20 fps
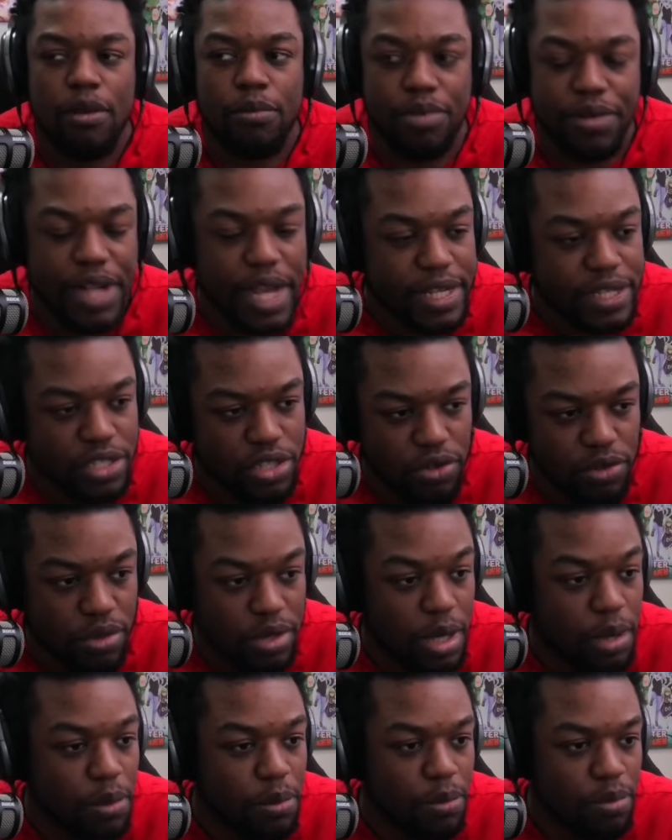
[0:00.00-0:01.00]
But I still
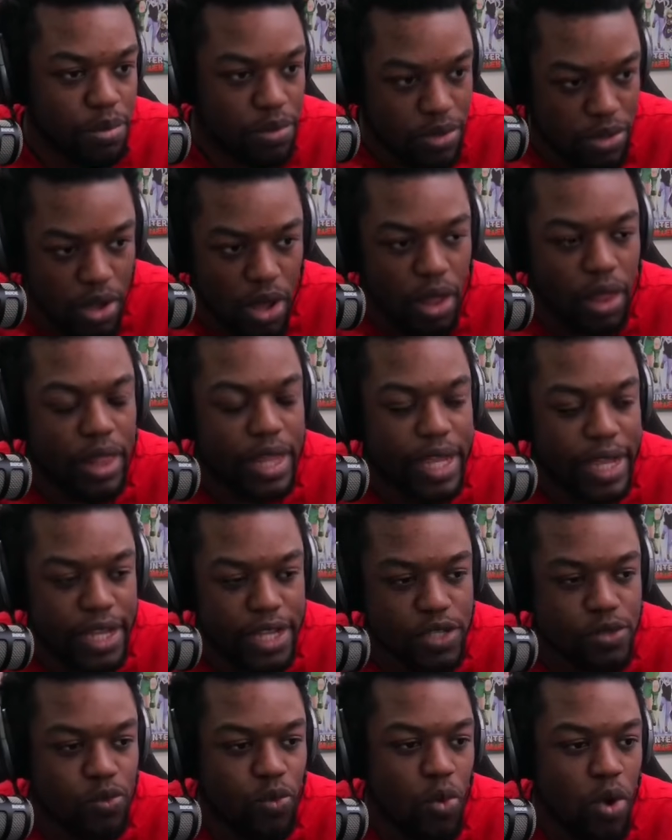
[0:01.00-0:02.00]
think Null
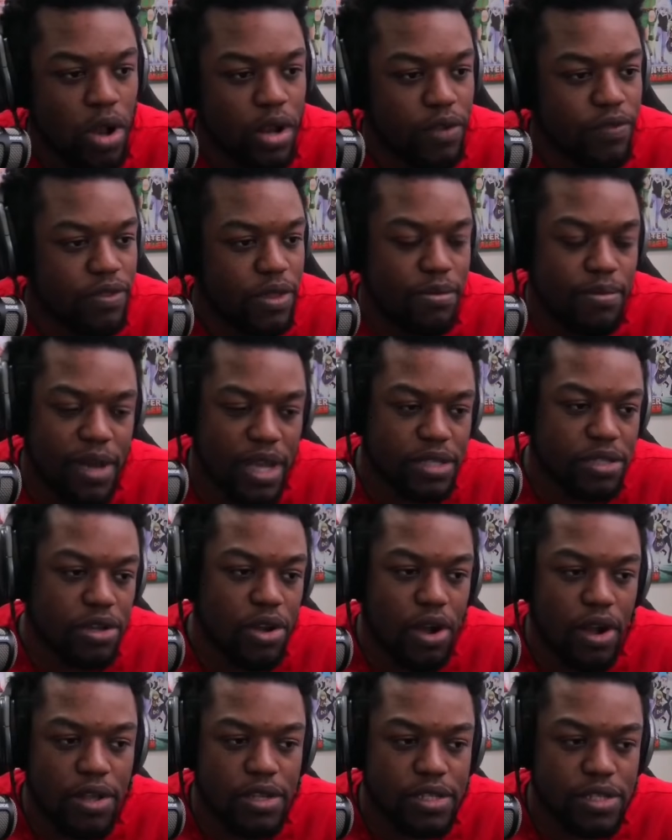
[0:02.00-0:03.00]
is one of the best
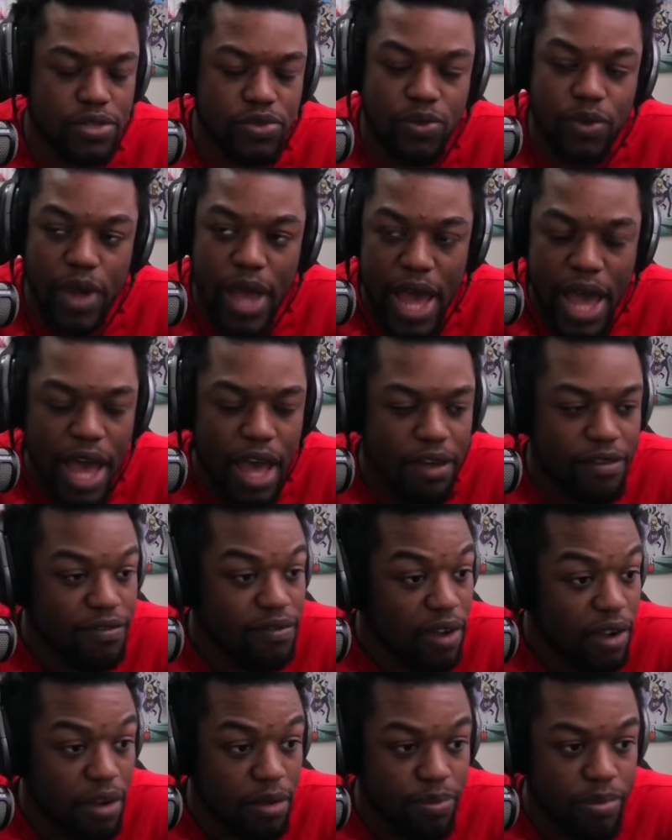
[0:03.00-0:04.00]
cards to have.
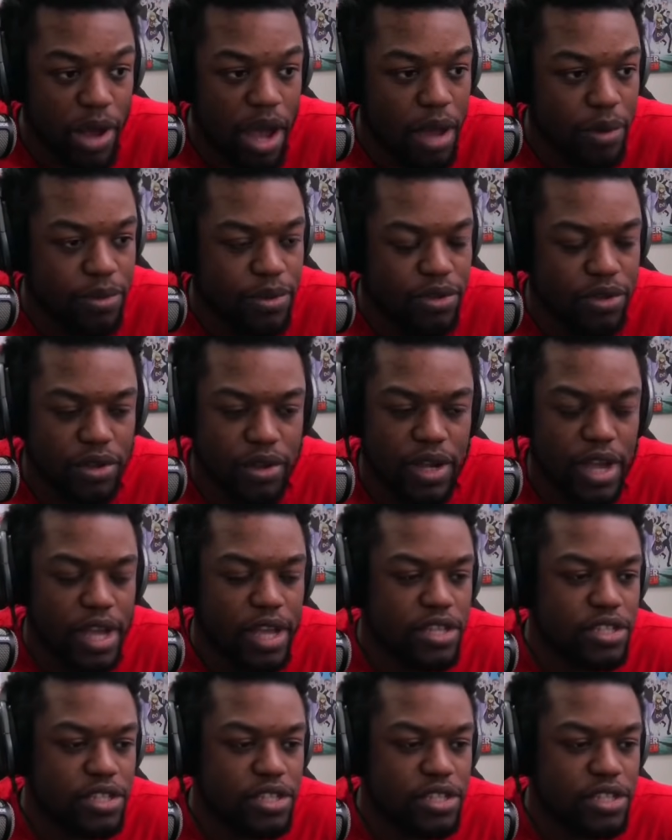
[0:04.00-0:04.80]
Very popular.